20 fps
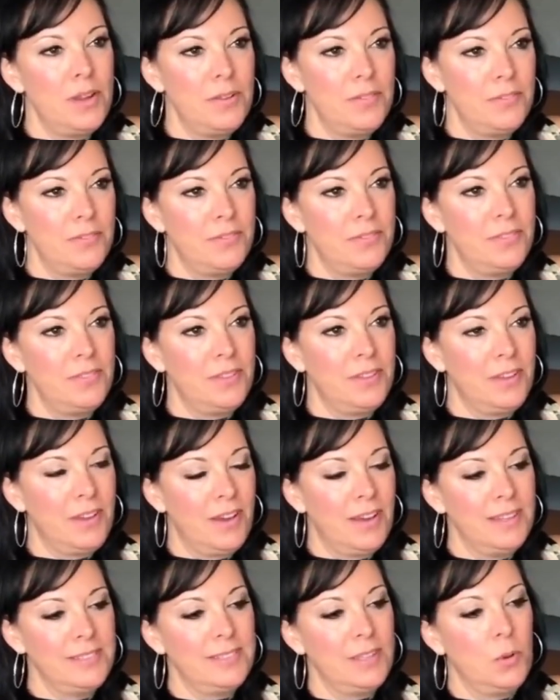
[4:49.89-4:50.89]
one of the
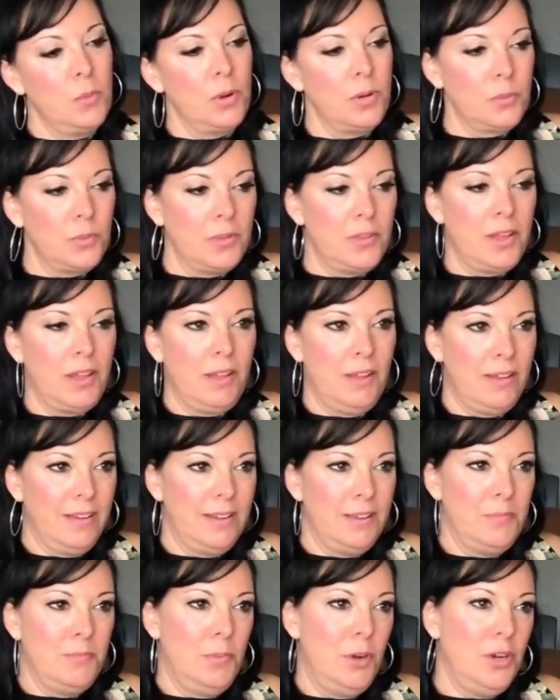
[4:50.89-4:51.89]
guys I worked with at
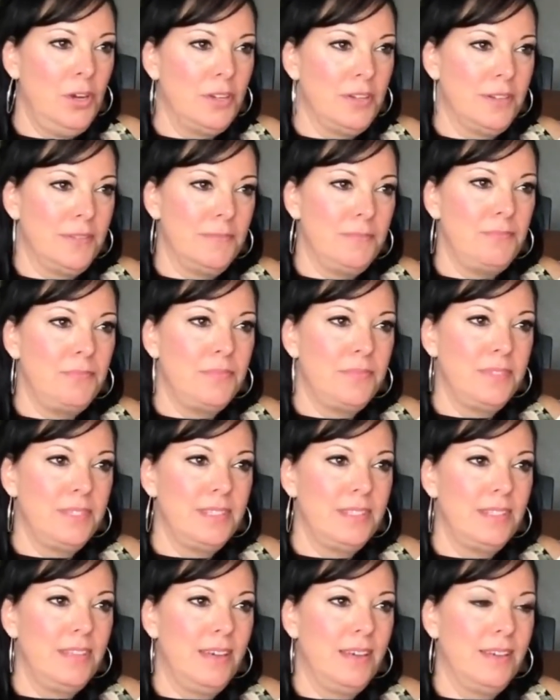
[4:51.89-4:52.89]
Lockheed Martin
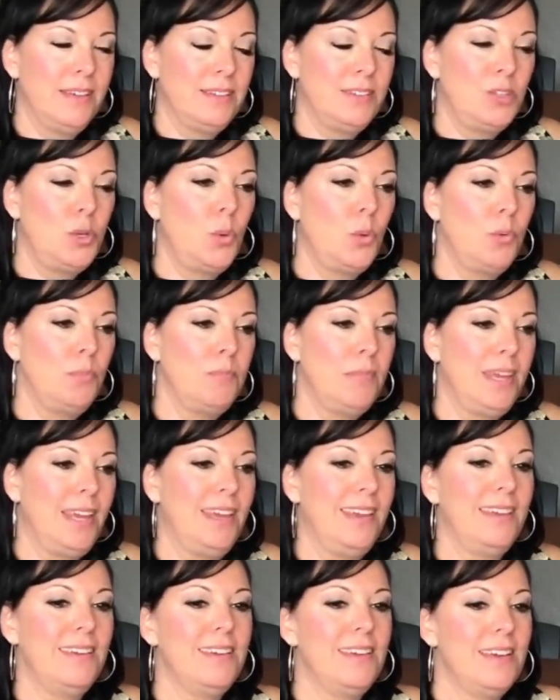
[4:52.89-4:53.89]
uh, told
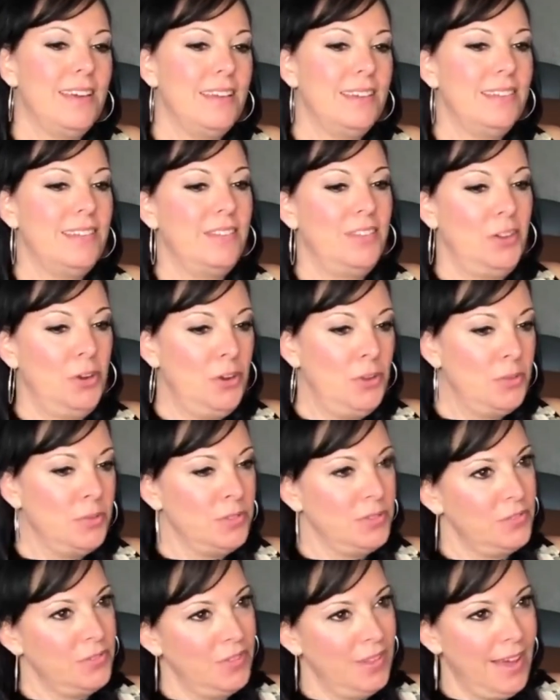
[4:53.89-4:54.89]
me that the
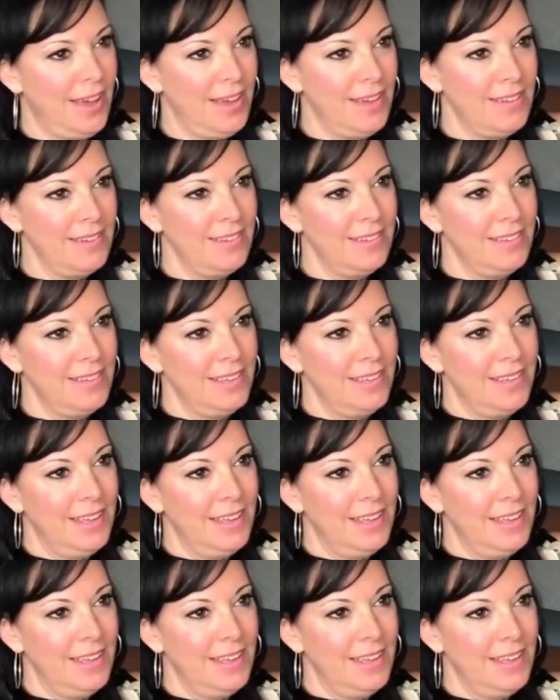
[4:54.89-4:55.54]
earth was flat.